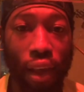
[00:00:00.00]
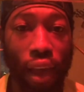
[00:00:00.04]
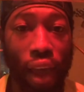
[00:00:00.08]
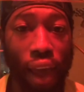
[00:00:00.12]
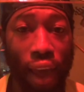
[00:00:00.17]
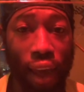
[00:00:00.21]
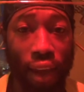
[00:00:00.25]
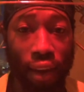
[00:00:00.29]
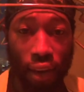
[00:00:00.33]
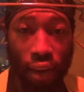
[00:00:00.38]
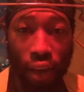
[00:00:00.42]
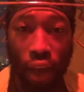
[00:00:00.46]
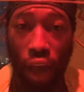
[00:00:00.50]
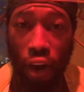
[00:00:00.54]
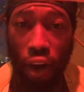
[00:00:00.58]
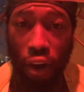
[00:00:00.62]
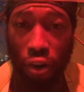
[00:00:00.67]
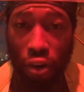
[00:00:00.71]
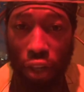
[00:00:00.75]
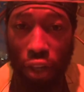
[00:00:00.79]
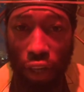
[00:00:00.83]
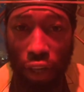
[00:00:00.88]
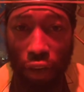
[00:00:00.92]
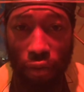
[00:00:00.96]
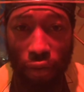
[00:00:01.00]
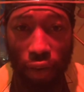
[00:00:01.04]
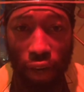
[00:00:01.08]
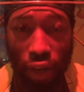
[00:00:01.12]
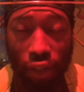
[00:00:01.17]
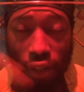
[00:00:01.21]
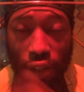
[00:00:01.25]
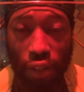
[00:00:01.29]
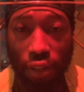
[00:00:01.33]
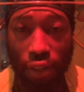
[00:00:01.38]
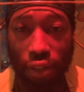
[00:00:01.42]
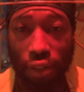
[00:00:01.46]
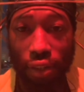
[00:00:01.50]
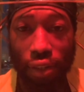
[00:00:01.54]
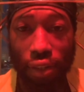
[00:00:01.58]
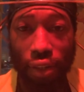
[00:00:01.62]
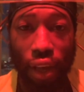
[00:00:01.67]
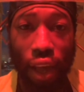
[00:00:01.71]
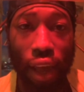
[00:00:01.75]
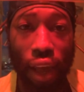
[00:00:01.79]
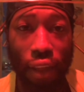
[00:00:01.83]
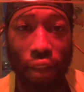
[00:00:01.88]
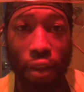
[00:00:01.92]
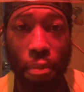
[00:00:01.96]
And energy devices
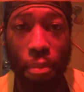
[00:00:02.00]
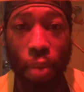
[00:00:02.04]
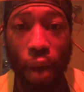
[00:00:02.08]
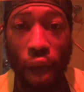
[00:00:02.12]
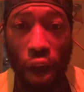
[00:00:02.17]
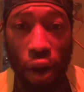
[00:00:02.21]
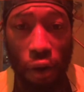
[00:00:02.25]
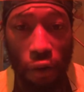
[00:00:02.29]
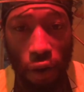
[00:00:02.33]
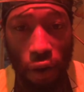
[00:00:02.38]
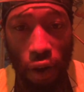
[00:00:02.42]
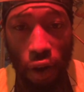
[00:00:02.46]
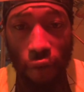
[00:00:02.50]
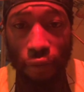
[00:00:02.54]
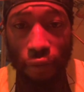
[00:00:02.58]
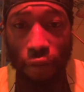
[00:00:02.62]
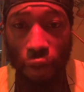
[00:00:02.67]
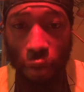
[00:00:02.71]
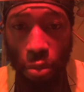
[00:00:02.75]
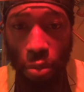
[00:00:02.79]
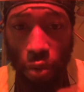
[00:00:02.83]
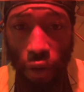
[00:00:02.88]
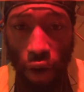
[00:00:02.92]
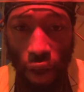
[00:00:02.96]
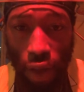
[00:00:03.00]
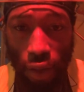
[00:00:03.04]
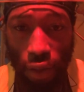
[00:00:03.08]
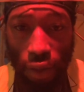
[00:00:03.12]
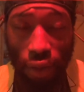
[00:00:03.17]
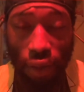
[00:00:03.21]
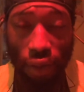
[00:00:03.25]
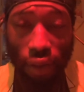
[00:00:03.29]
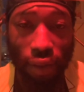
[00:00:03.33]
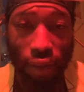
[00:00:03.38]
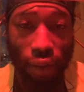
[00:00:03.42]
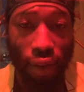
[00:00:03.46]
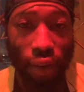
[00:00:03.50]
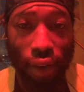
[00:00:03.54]
and the power of the breath.